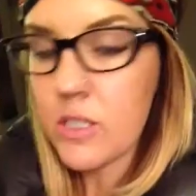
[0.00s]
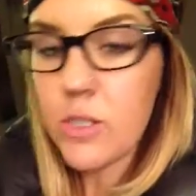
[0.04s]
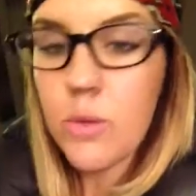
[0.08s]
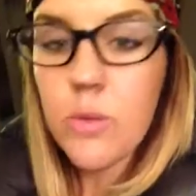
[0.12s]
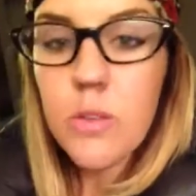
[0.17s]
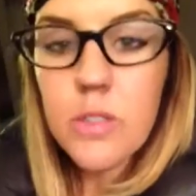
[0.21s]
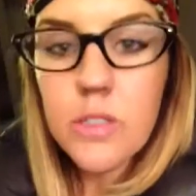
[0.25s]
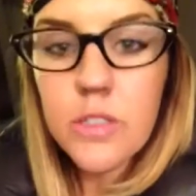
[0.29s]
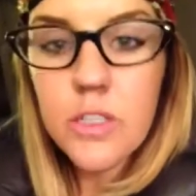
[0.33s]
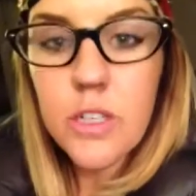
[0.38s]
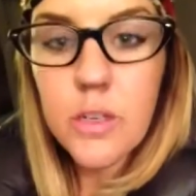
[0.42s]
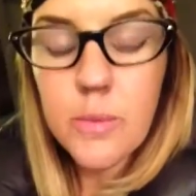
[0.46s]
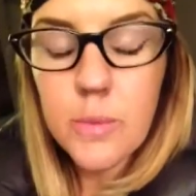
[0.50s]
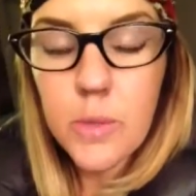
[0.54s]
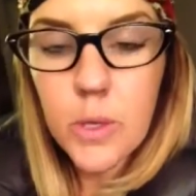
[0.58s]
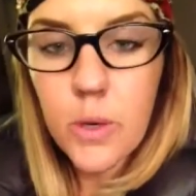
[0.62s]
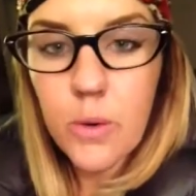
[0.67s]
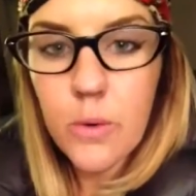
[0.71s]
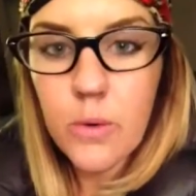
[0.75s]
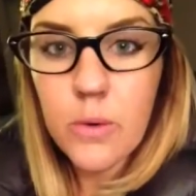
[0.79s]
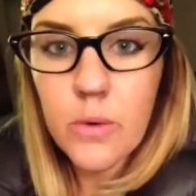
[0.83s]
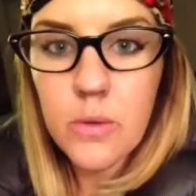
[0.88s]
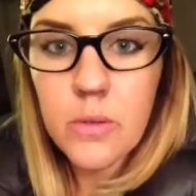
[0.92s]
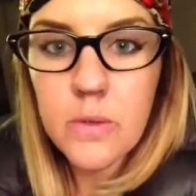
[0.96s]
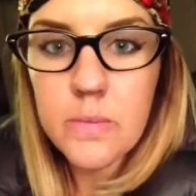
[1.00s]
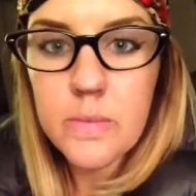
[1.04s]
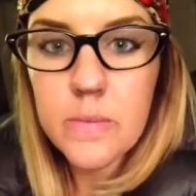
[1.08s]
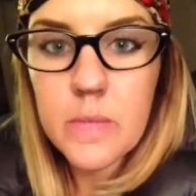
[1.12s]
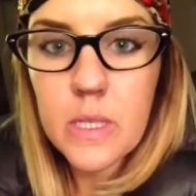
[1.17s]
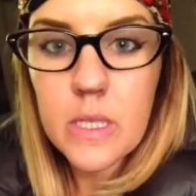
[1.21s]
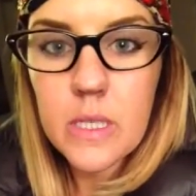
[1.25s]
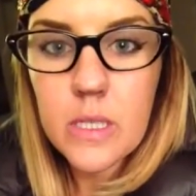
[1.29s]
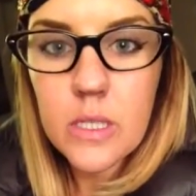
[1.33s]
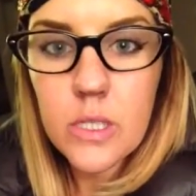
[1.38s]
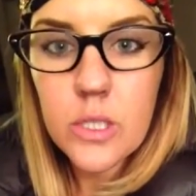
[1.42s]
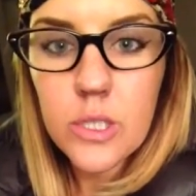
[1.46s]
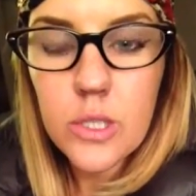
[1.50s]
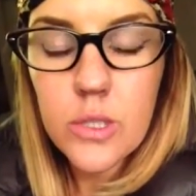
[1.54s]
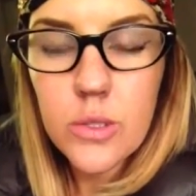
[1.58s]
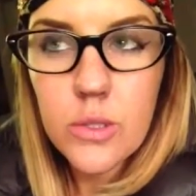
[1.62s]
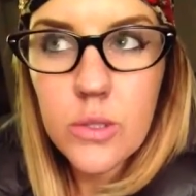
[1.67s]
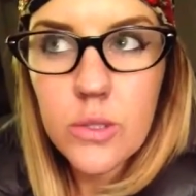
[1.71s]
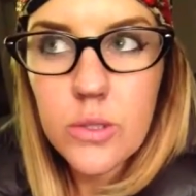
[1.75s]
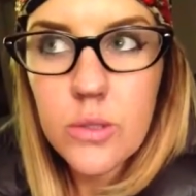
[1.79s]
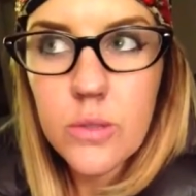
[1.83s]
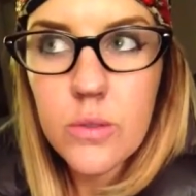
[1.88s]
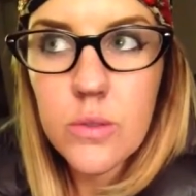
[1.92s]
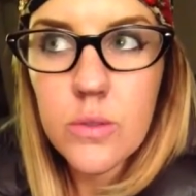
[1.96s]
short term goal is to
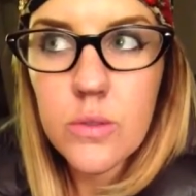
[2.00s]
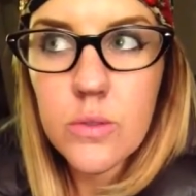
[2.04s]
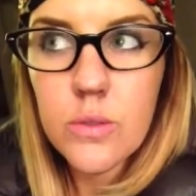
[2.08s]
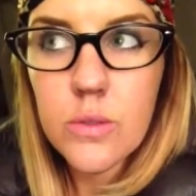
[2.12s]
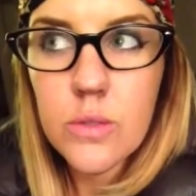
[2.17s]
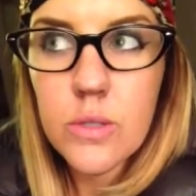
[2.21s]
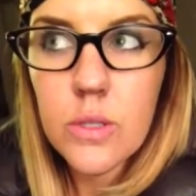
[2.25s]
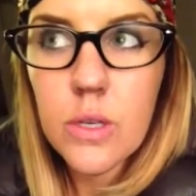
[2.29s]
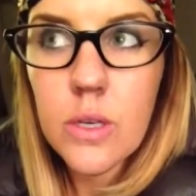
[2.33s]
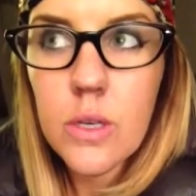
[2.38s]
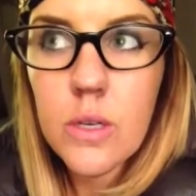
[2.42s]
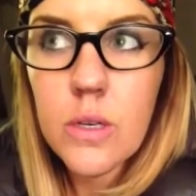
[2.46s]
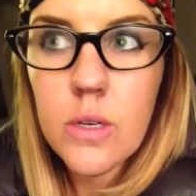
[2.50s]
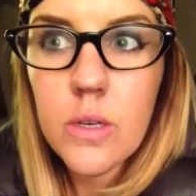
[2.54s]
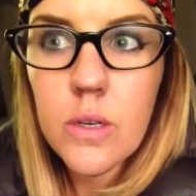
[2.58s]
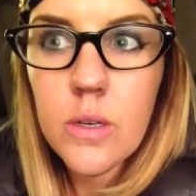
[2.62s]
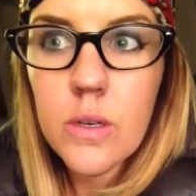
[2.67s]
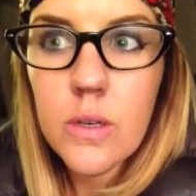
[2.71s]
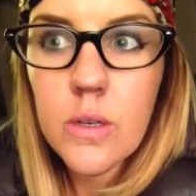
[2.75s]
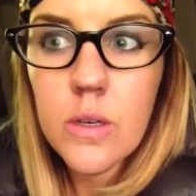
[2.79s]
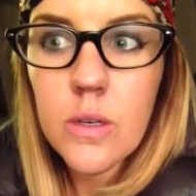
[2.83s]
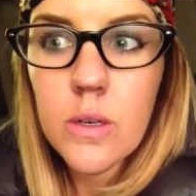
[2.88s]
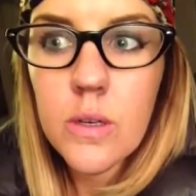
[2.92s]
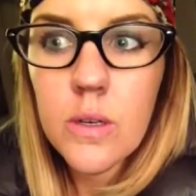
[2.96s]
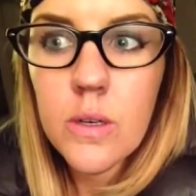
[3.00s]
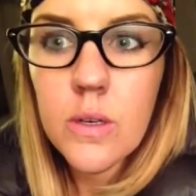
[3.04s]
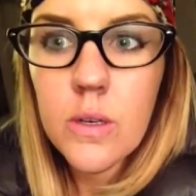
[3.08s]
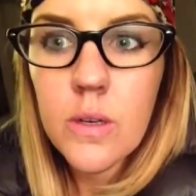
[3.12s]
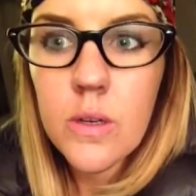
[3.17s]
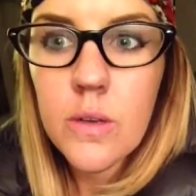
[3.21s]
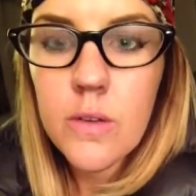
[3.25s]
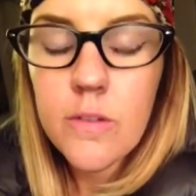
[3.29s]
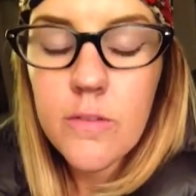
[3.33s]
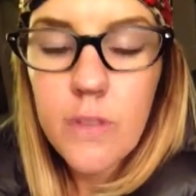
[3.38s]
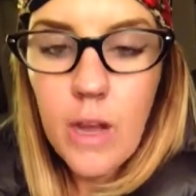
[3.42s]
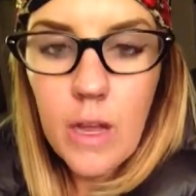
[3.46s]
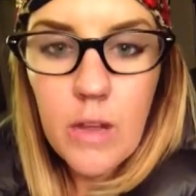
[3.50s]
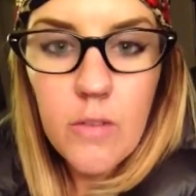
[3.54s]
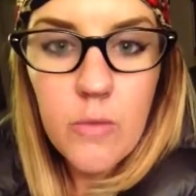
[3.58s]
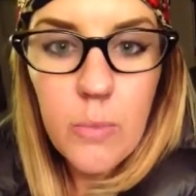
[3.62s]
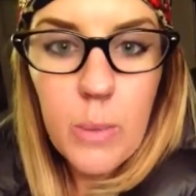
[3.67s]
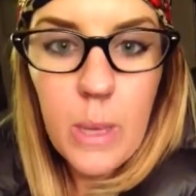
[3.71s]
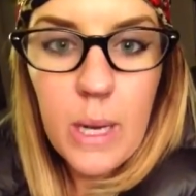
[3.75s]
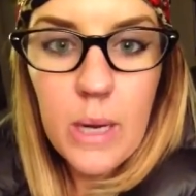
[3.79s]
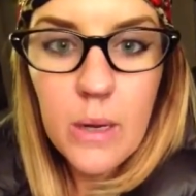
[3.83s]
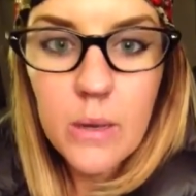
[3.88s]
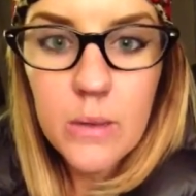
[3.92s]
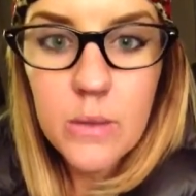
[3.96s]
lose five
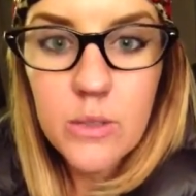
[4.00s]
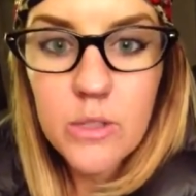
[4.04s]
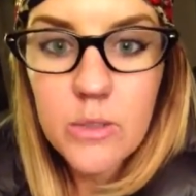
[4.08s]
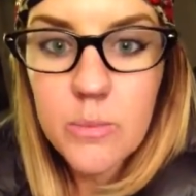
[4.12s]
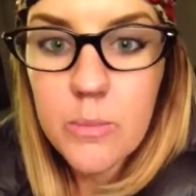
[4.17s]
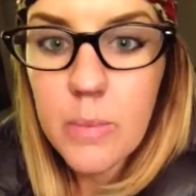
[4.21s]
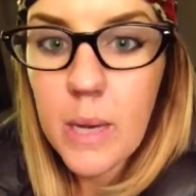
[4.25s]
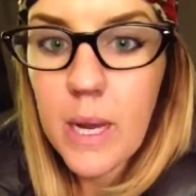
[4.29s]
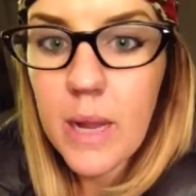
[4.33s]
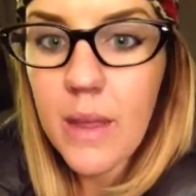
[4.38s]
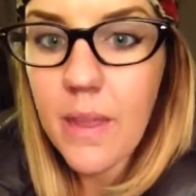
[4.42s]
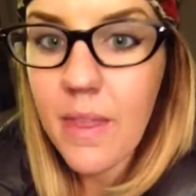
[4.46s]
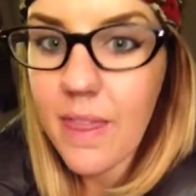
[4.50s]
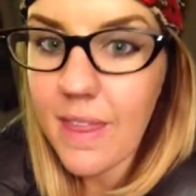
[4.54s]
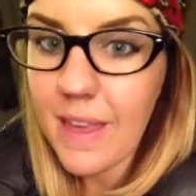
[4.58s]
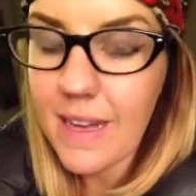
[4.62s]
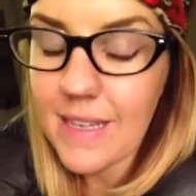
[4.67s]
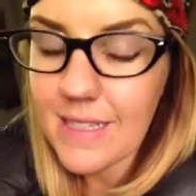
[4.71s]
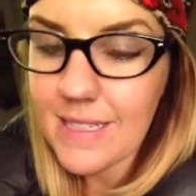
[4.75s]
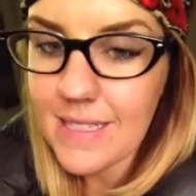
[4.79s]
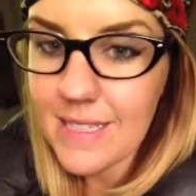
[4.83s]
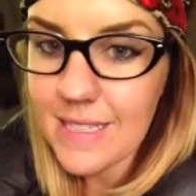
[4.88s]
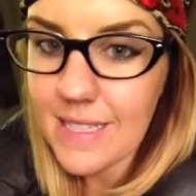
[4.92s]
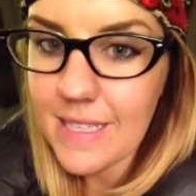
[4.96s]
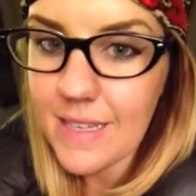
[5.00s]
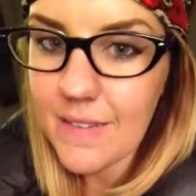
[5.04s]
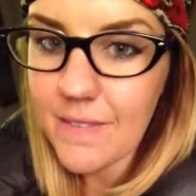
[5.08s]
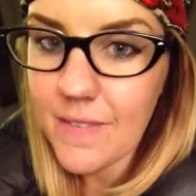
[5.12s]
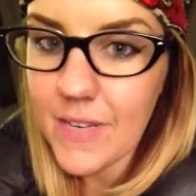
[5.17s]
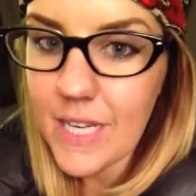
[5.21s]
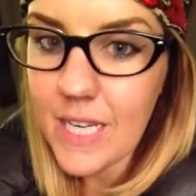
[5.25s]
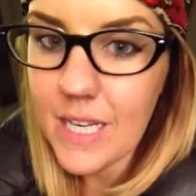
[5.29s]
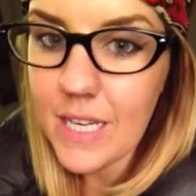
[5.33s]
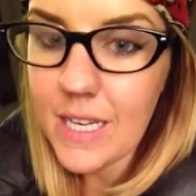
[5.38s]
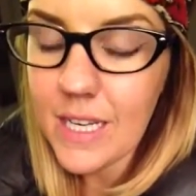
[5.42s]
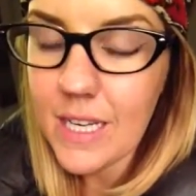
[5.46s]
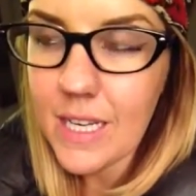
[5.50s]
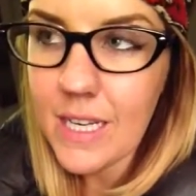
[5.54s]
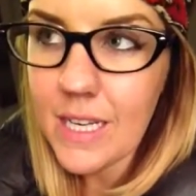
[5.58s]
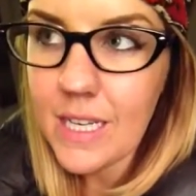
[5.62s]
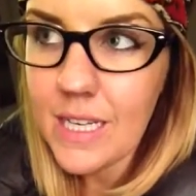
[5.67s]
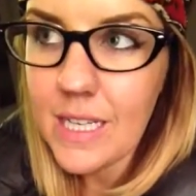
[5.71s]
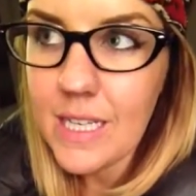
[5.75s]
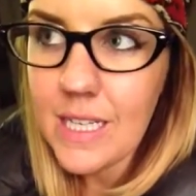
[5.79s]
pounds by Thanksgiving.